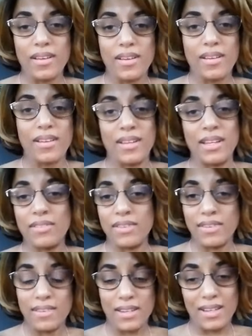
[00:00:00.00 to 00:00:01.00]
even
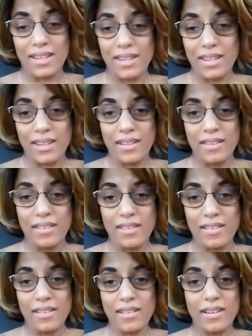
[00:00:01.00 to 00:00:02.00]
sick kids.